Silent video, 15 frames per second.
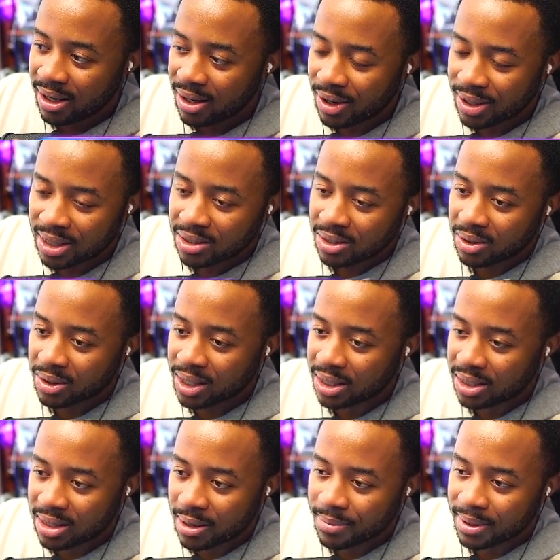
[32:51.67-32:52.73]
you know, it doesn't look
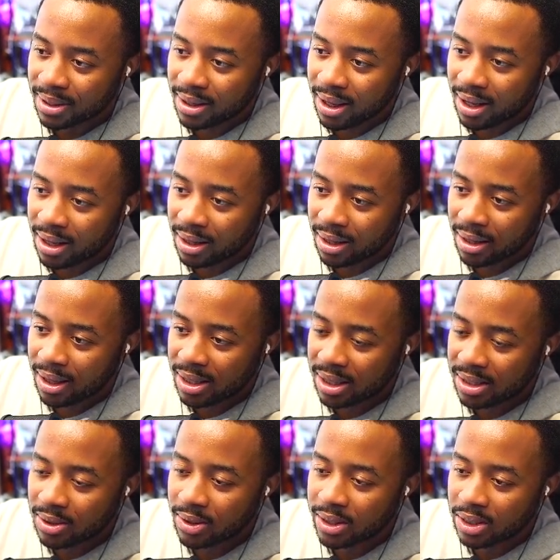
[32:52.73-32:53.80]

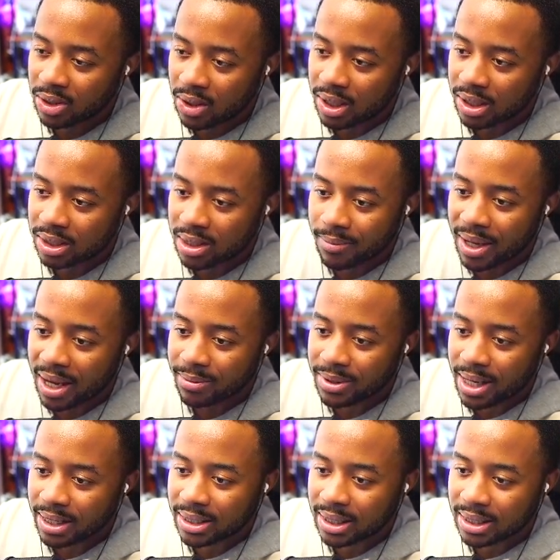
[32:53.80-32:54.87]
as good as some games
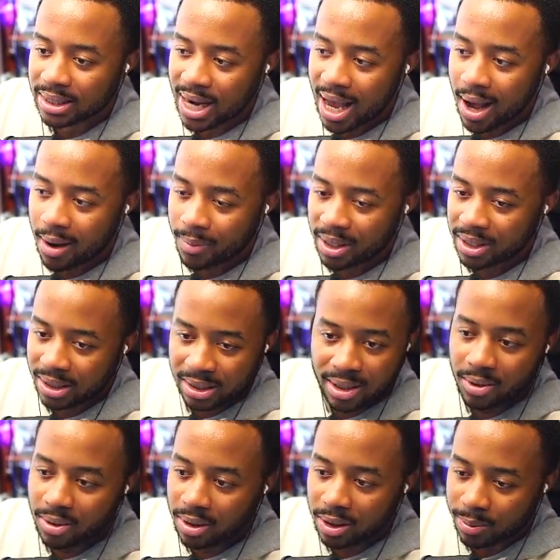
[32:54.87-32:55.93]
that exist now, but it
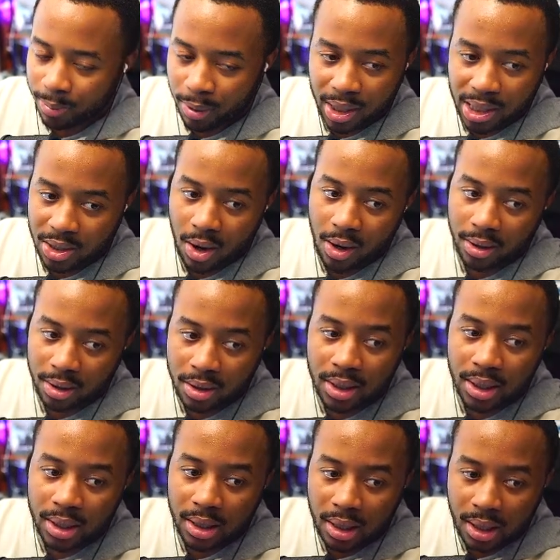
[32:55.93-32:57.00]
still looks pretty darn
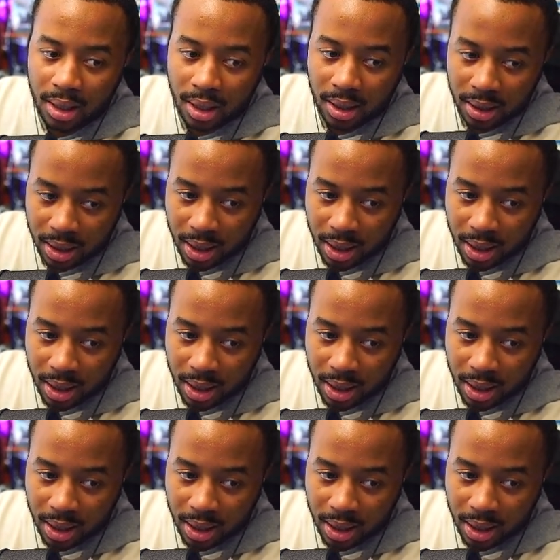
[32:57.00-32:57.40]
good, you